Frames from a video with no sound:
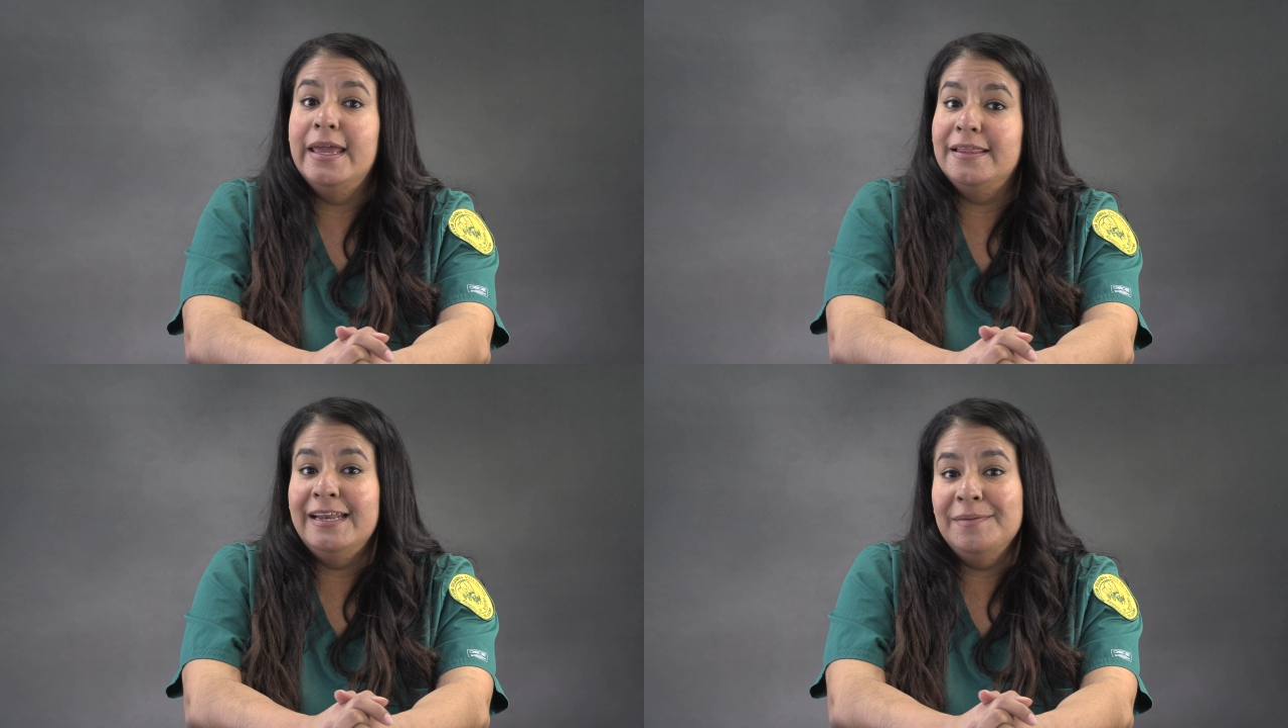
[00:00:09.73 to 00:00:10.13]

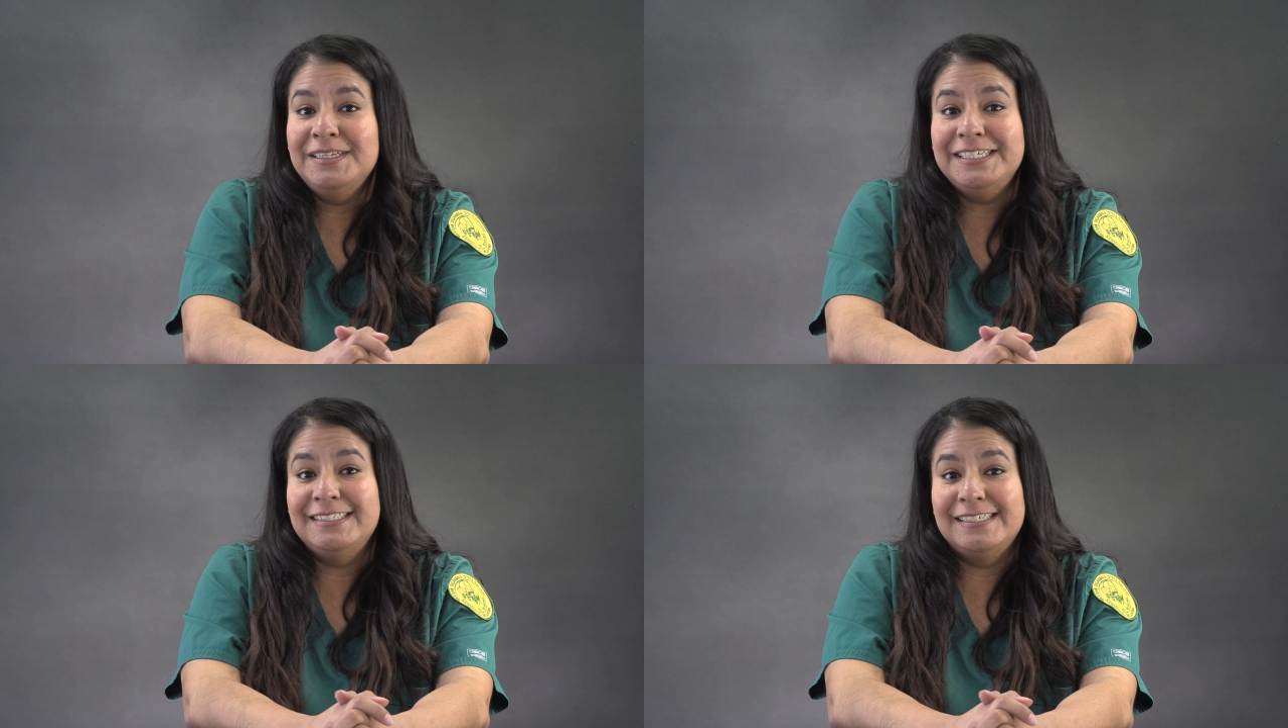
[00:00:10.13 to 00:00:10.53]
In the name
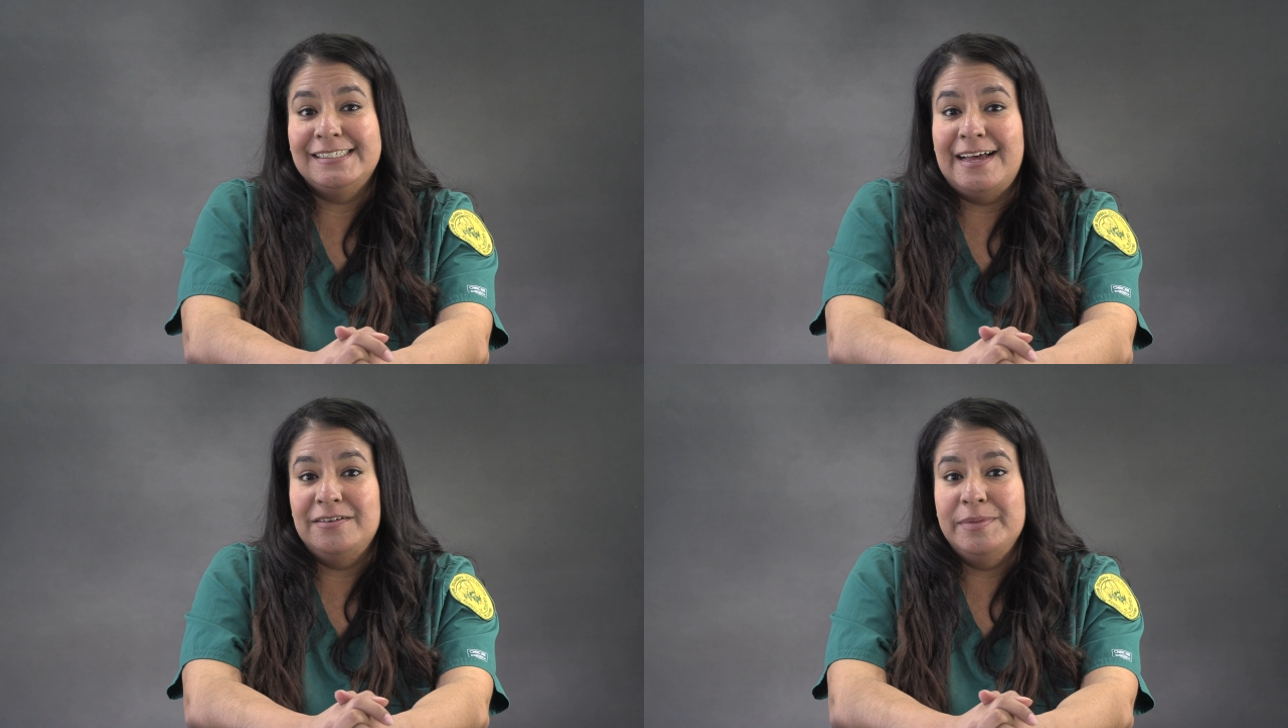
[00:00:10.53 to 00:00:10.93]
of
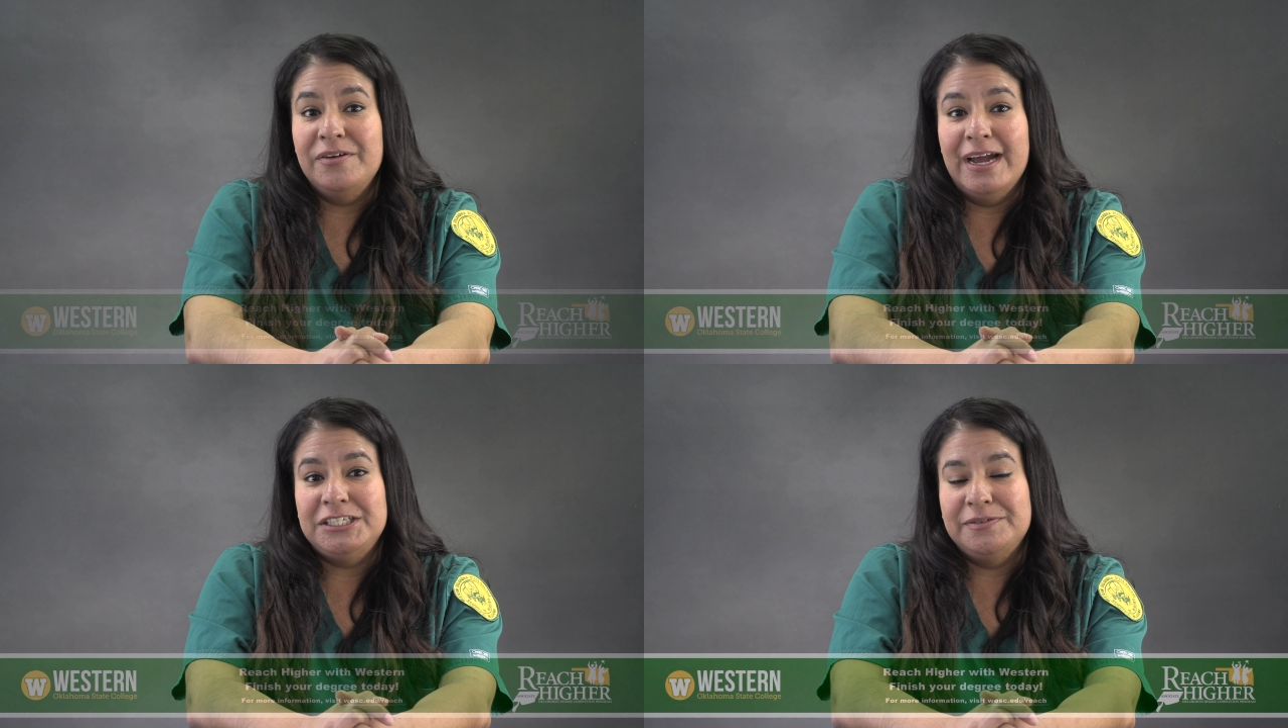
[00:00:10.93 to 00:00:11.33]
Jesus, I will be
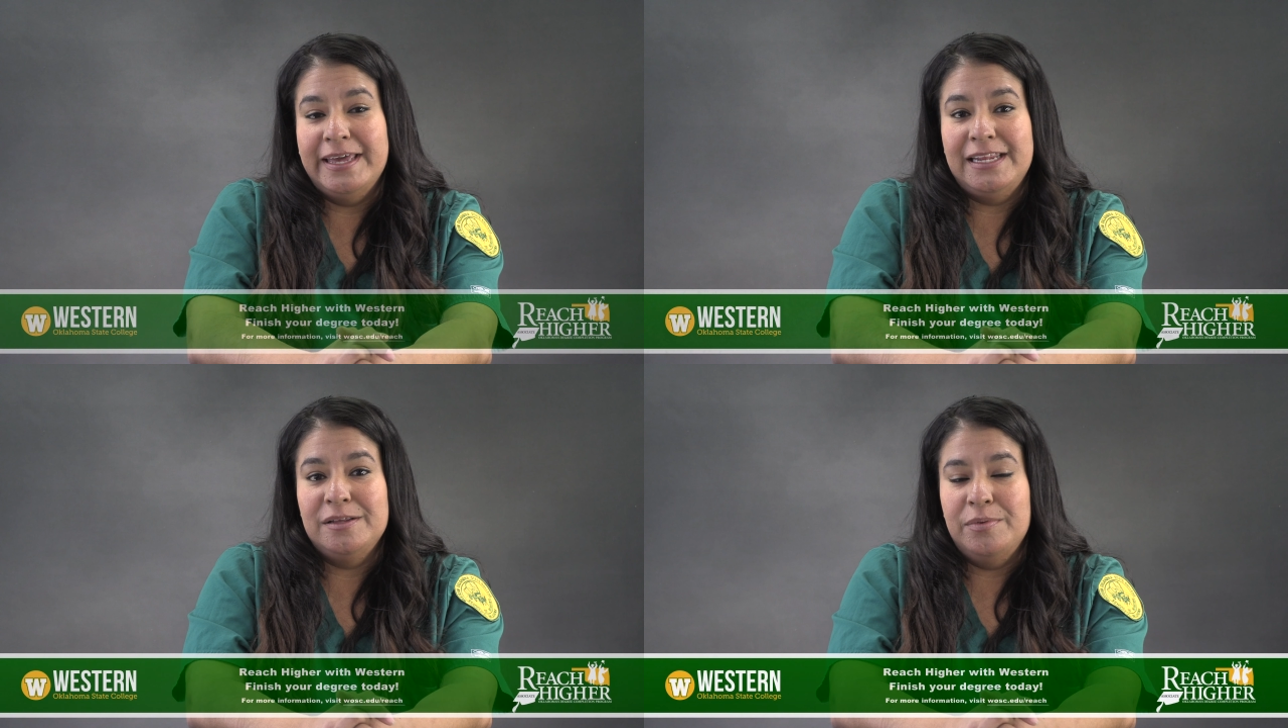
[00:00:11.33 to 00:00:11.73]

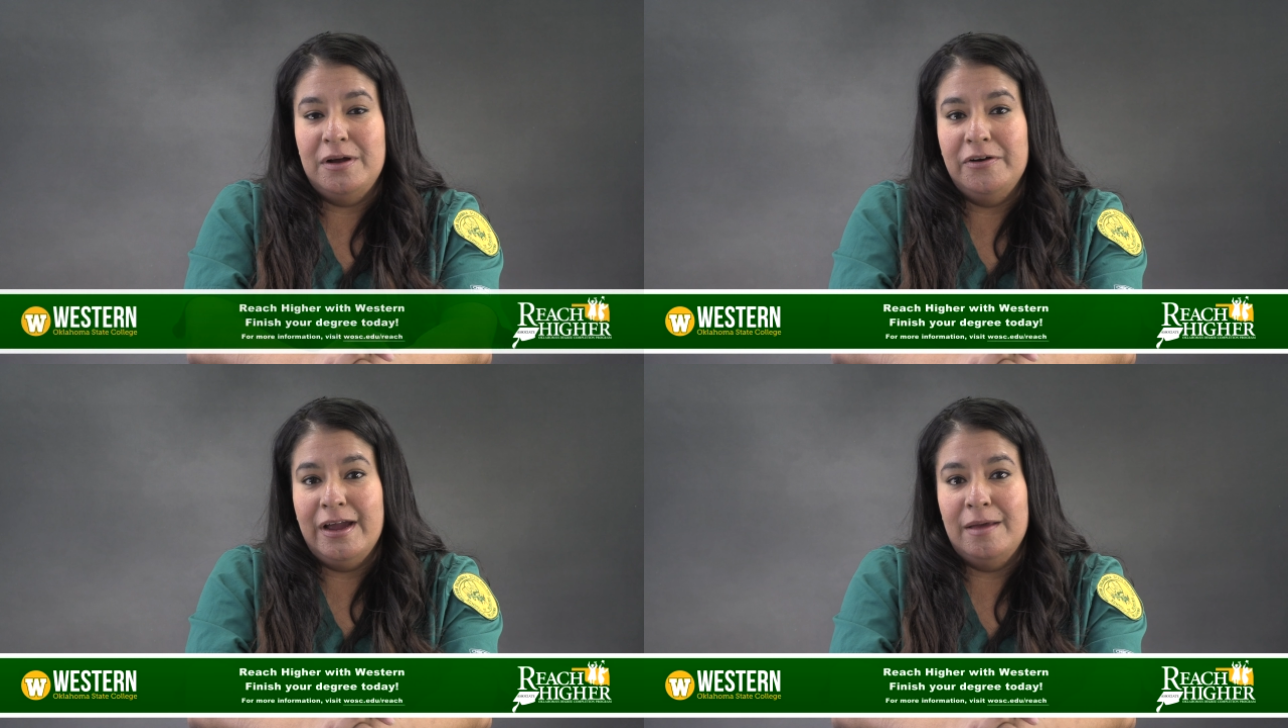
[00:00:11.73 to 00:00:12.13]
graduating the
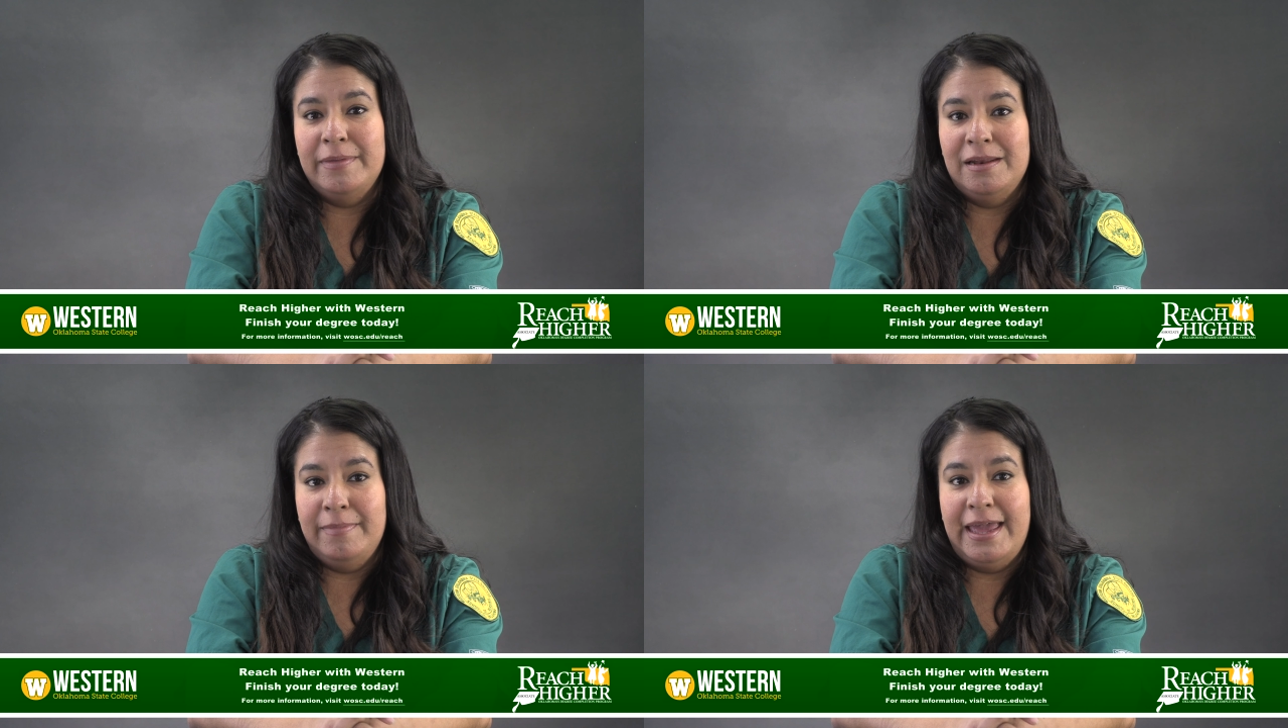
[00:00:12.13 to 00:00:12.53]
program
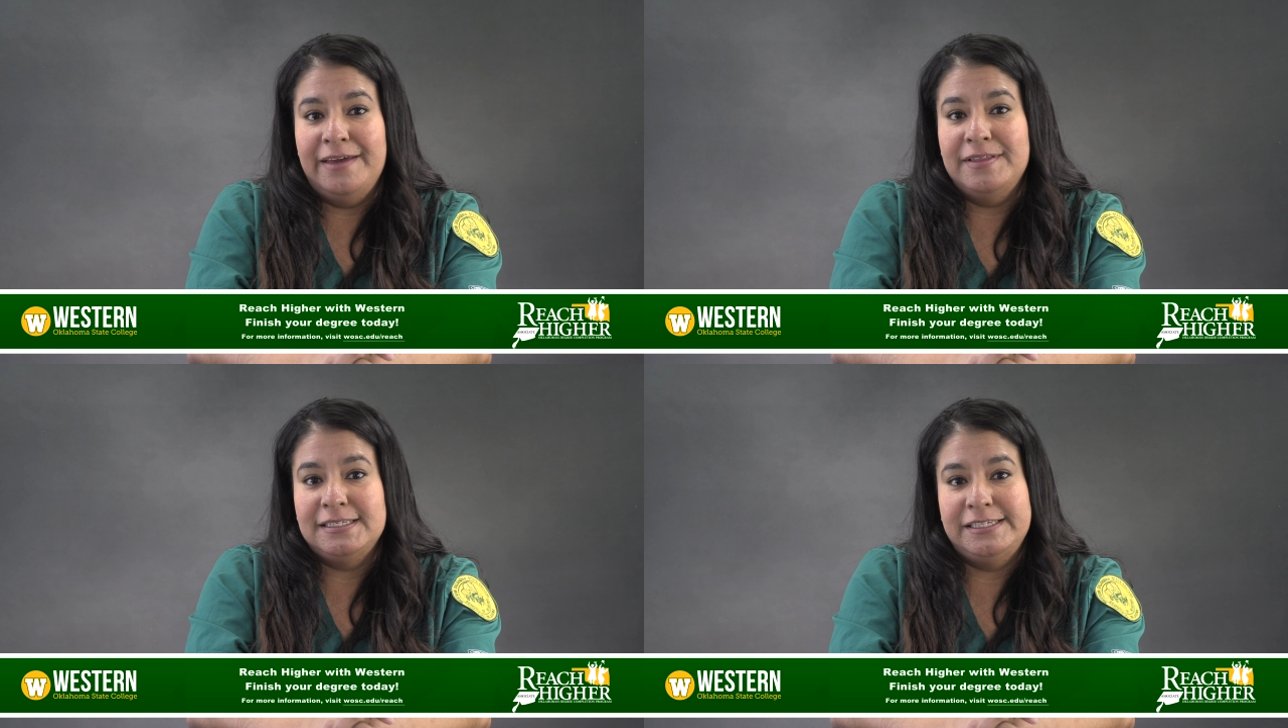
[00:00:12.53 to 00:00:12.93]
in May
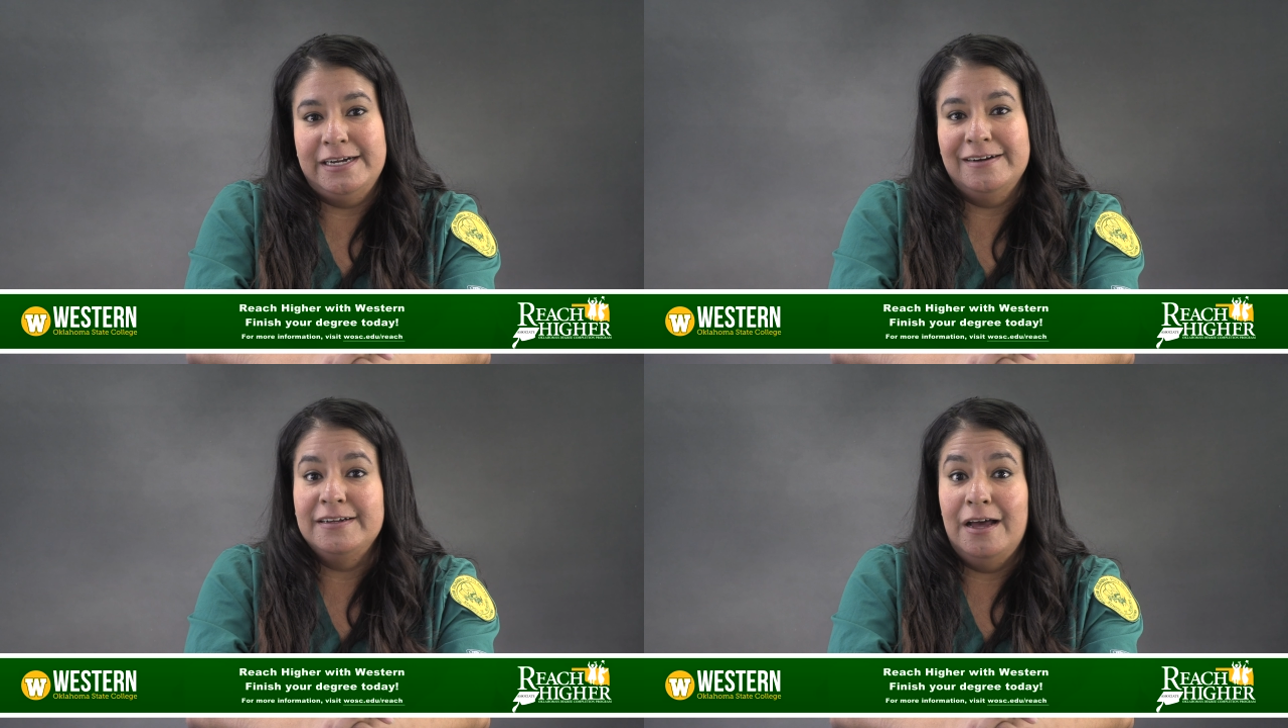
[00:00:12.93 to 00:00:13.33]
of this
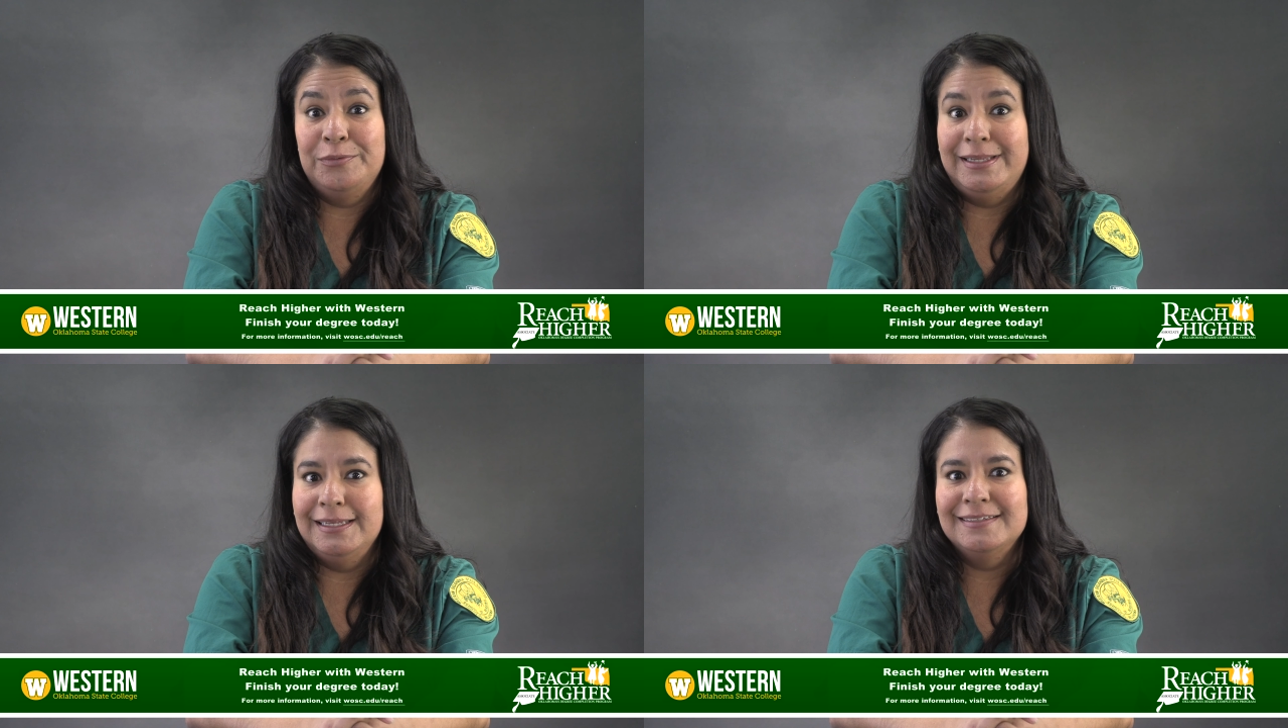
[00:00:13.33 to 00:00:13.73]
year, God
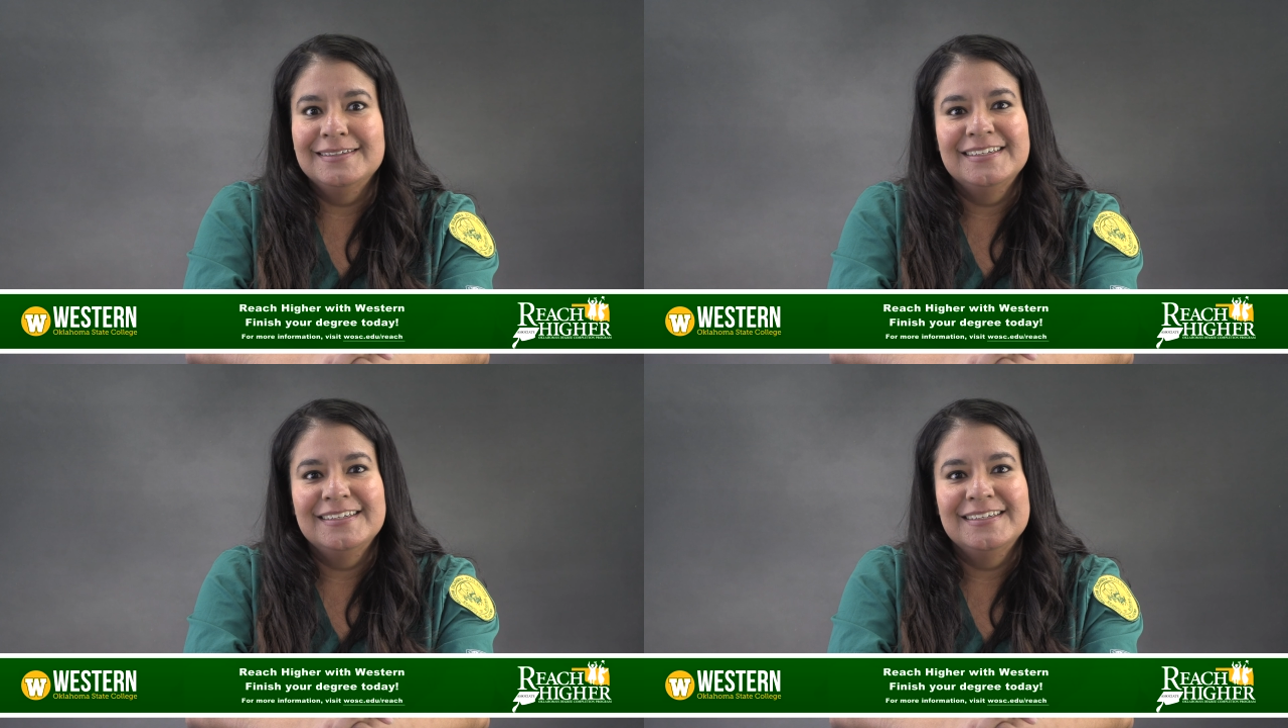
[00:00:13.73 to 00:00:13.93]
willing.